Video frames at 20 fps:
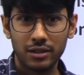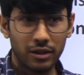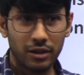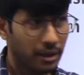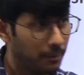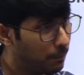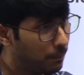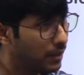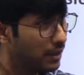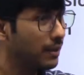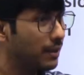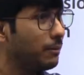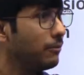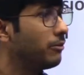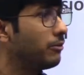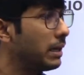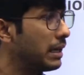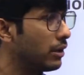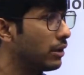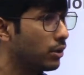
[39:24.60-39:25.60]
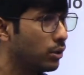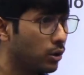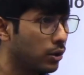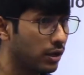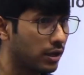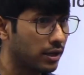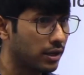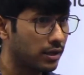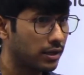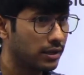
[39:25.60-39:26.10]
Impress him by your
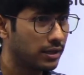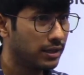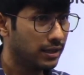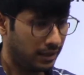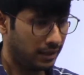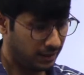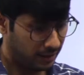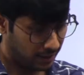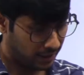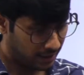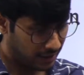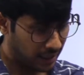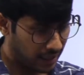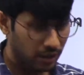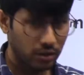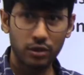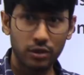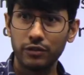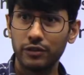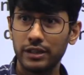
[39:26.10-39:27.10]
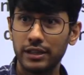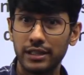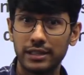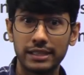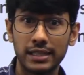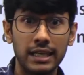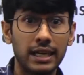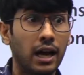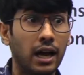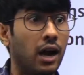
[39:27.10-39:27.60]
hook. Start off with
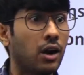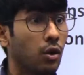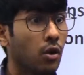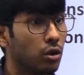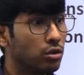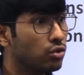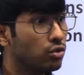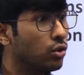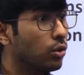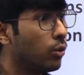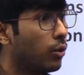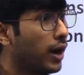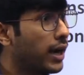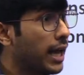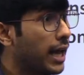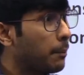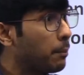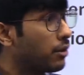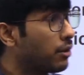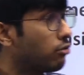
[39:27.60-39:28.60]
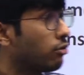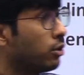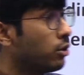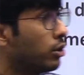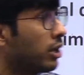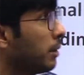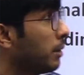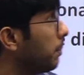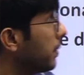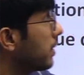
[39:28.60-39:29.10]
this. And also, what happens when you
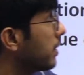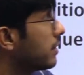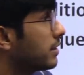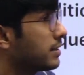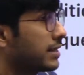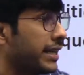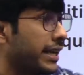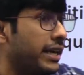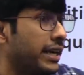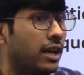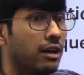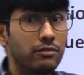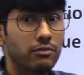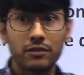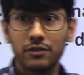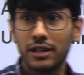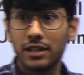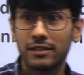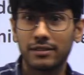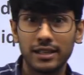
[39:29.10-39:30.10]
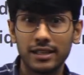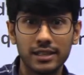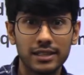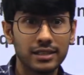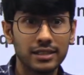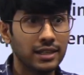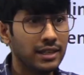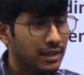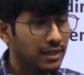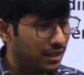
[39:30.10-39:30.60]
keep it at the second half of the essay
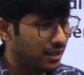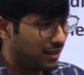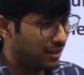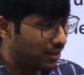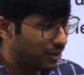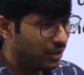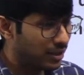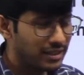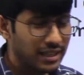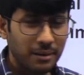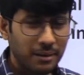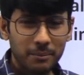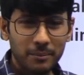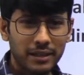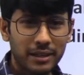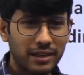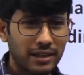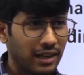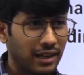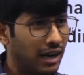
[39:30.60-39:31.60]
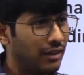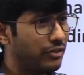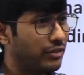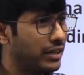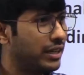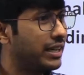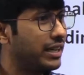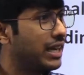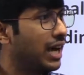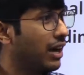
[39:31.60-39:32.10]
is, now examiner, after
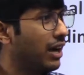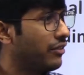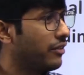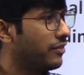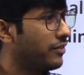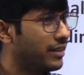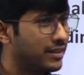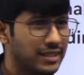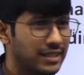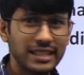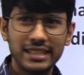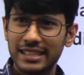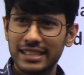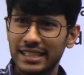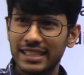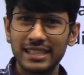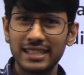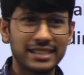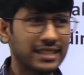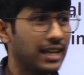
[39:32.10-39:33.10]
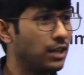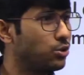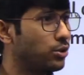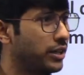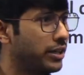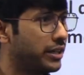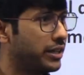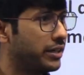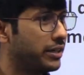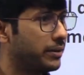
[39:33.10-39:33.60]
reading half of the essay, is little
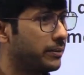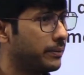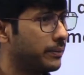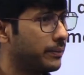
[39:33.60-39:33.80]
saturated.